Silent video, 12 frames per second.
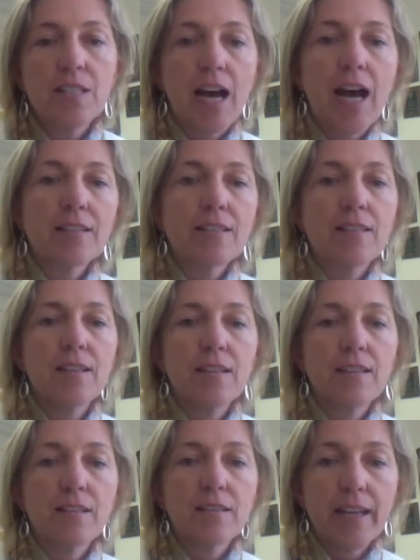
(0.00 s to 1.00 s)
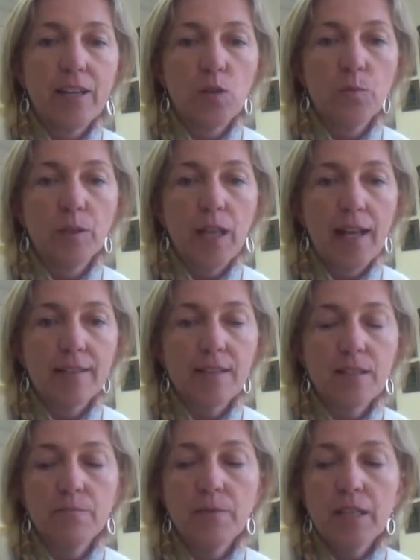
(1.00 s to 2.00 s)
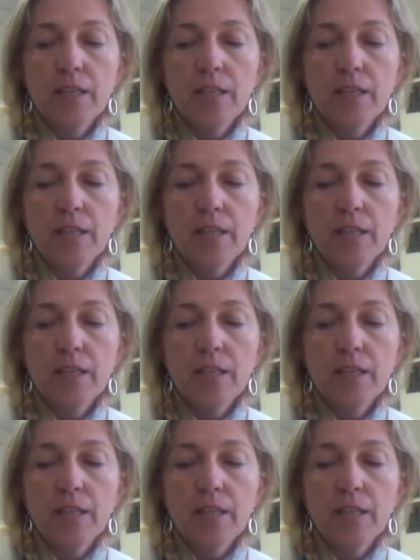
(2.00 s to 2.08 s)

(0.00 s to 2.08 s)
dots in the cytoplasm,